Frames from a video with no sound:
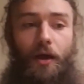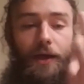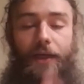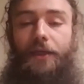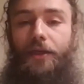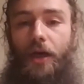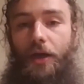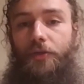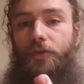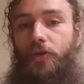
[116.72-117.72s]
I had
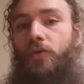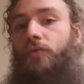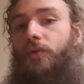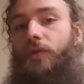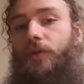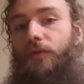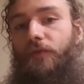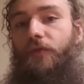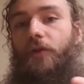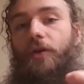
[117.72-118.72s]
got the news
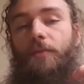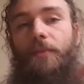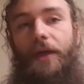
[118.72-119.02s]
from